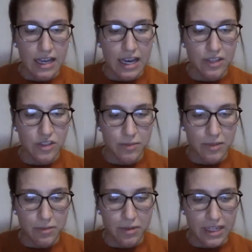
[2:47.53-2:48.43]
I'll triple
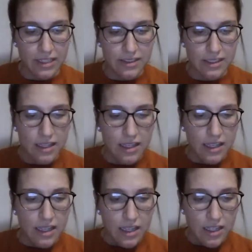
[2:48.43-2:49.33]
the price.
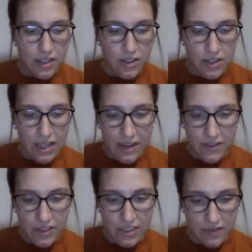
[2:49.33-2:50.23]
You'll have
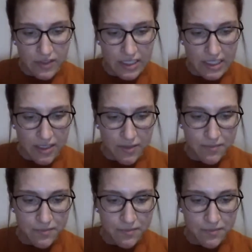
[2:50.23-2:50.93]
yourself a deal.